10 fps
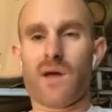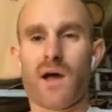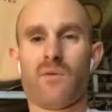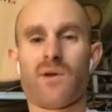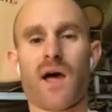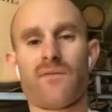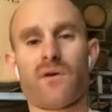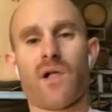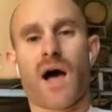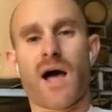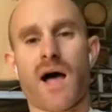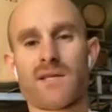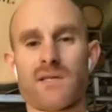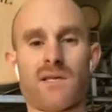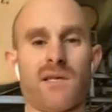would have a glass,
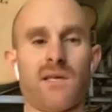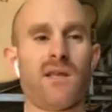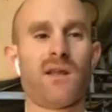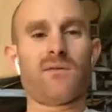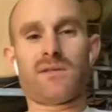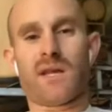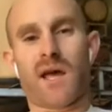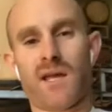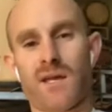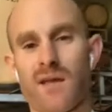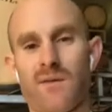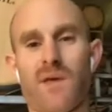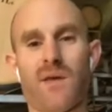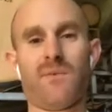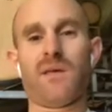tonight, and
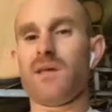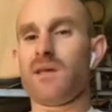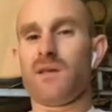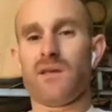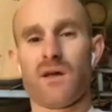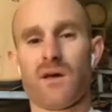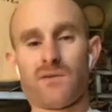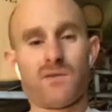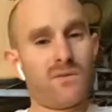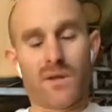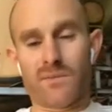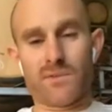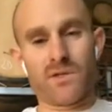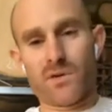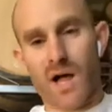maybe, 2
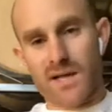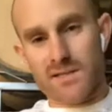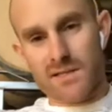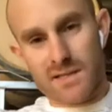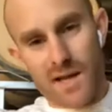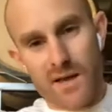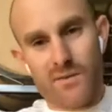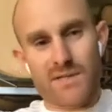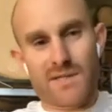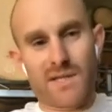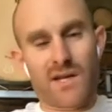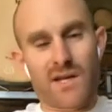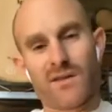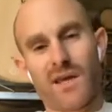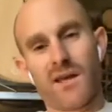glasses tonight with dinner, and
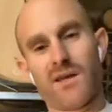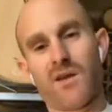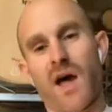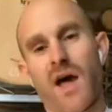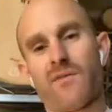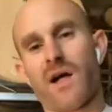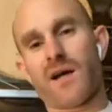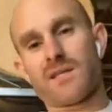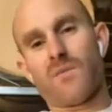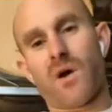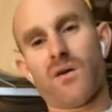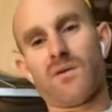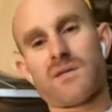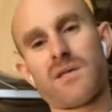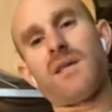then, have a glass tomorrow
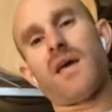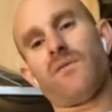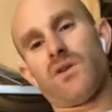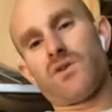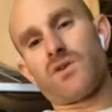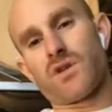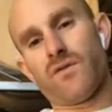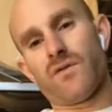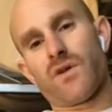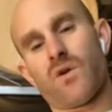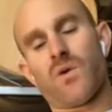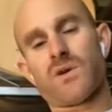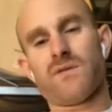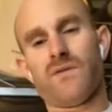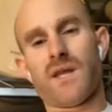and see the evolution over the course
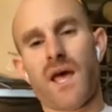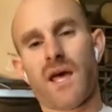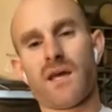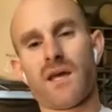of the day.